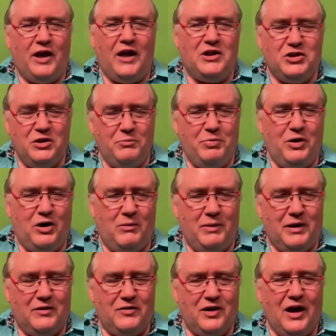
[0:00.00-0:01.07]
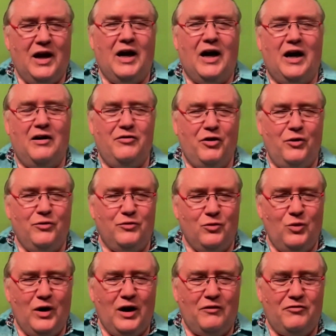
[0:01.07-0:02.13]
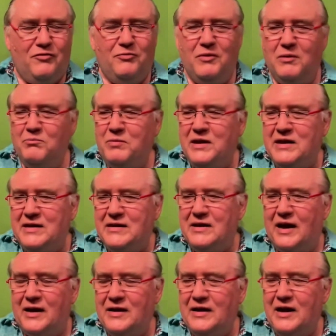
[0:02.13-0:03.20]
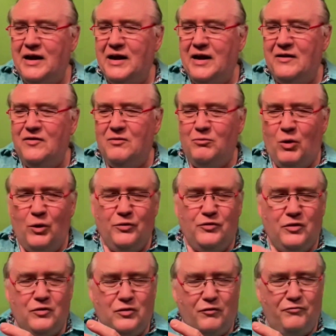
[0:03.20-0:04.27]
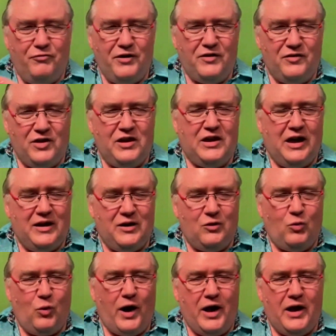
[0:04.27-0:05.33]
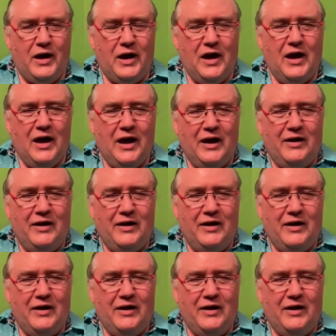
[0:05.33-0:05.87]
ancient pyramids are those who have been done in the most sophisticated way. And